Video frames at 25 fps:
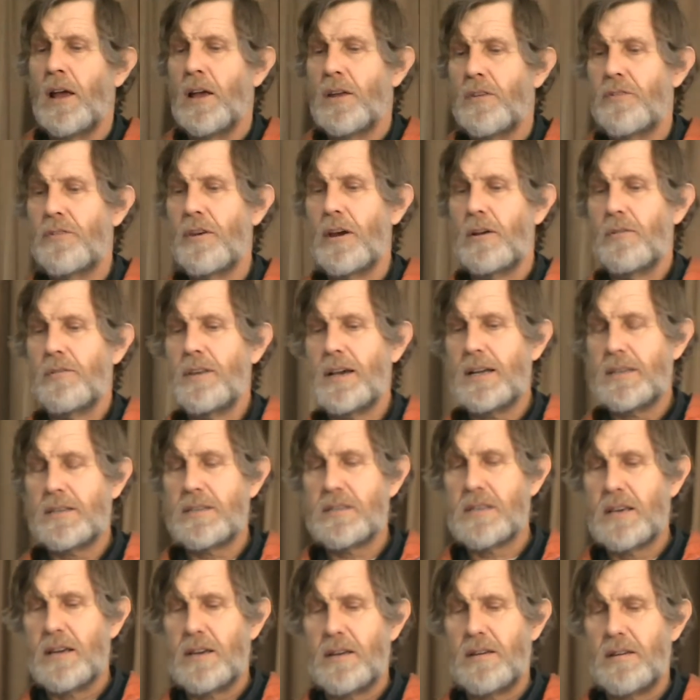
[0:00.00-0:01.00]
So
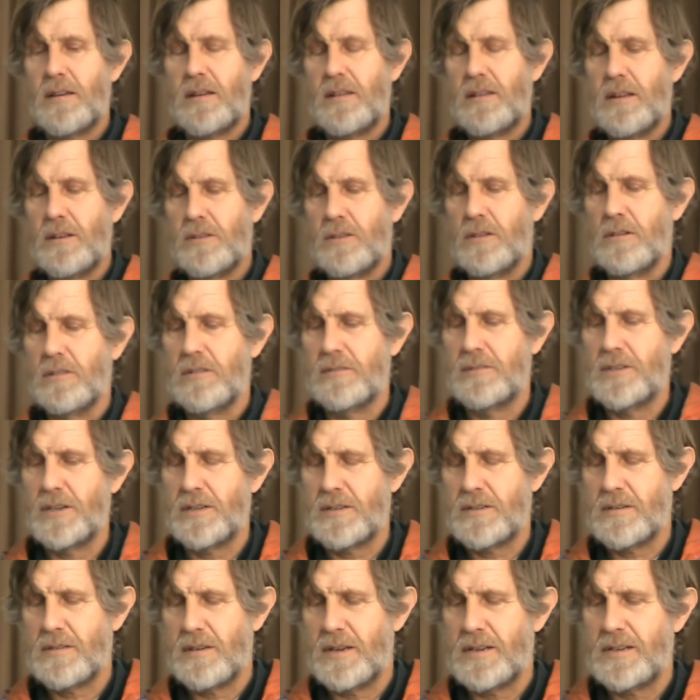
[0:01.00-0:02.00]
that's a little
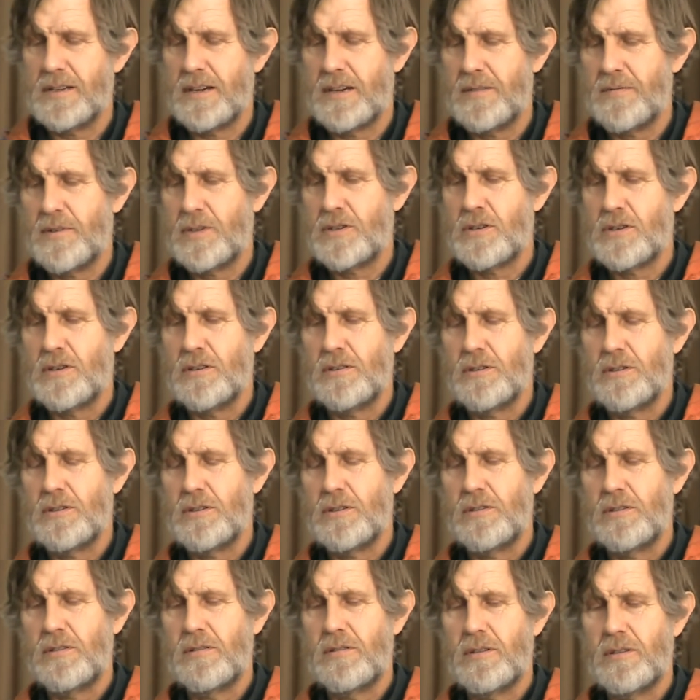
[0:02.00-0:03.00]
just a diversion
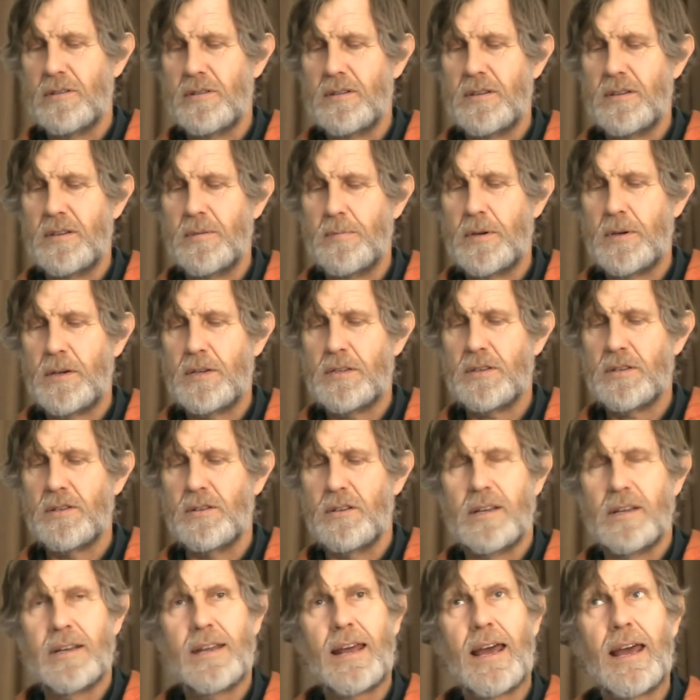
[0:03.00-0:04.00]
onto the
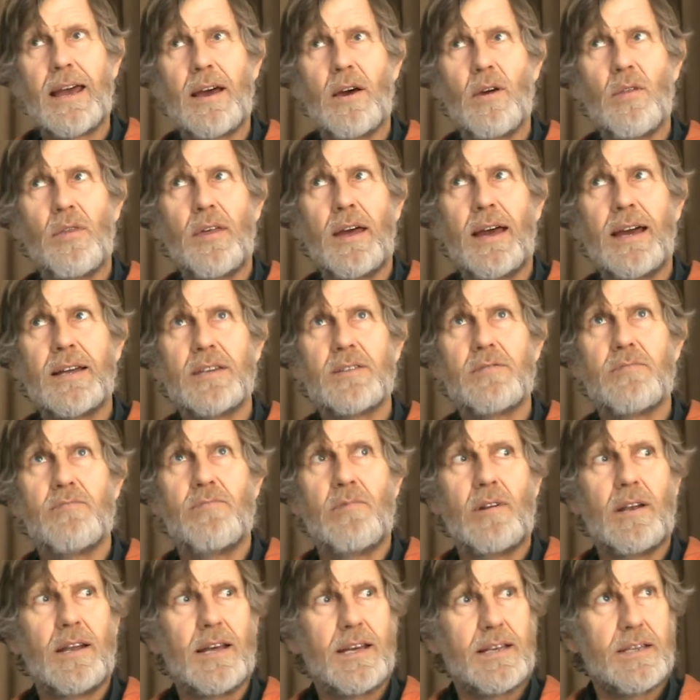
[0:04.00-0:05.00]
personal and how
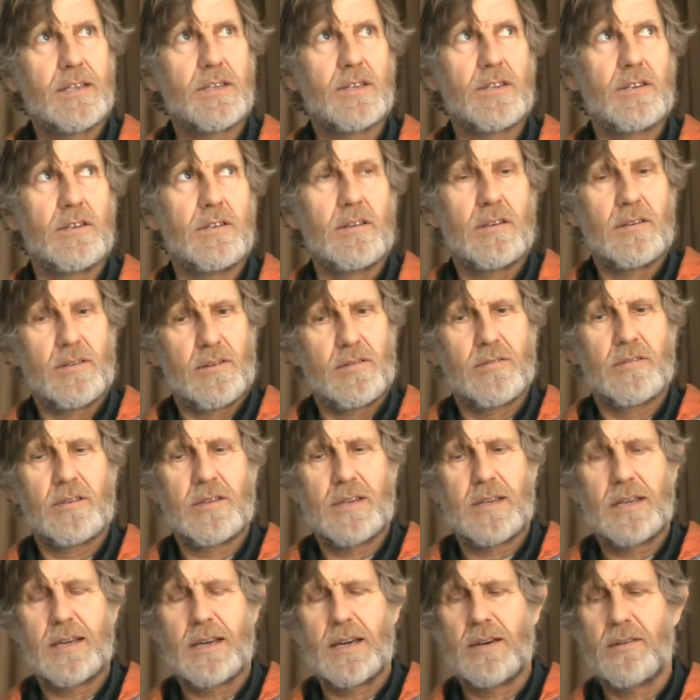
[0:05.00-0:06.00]
that relates to the, you'll
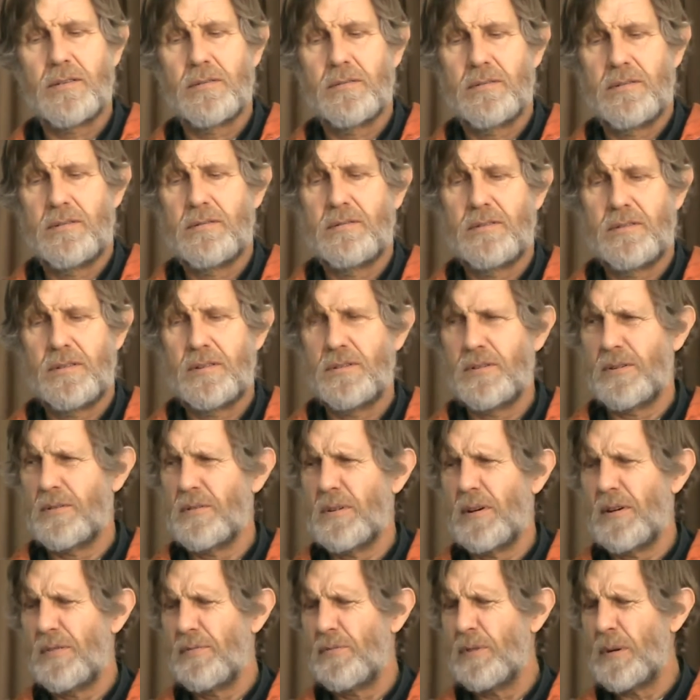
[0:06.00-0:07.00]
see how,
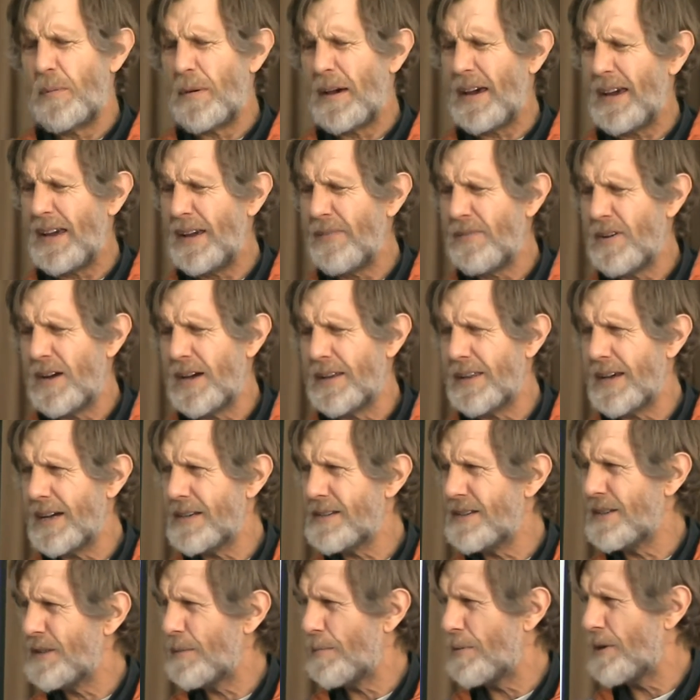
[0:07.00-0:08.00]
if we behave like
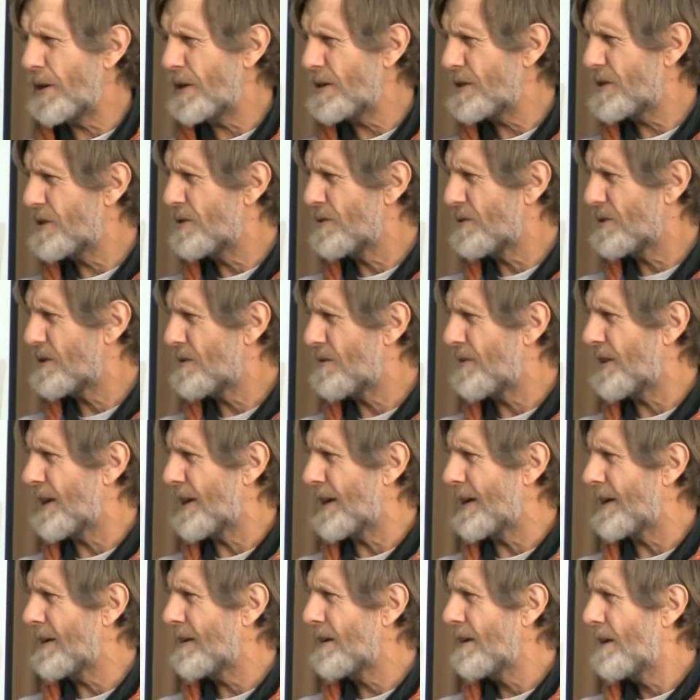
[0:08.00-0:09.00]
that in the personal
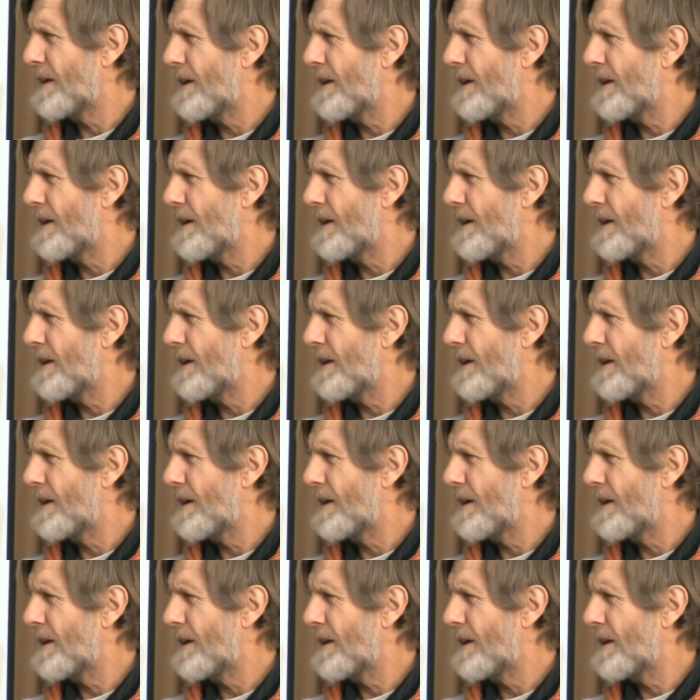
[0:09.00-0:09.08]
sphere,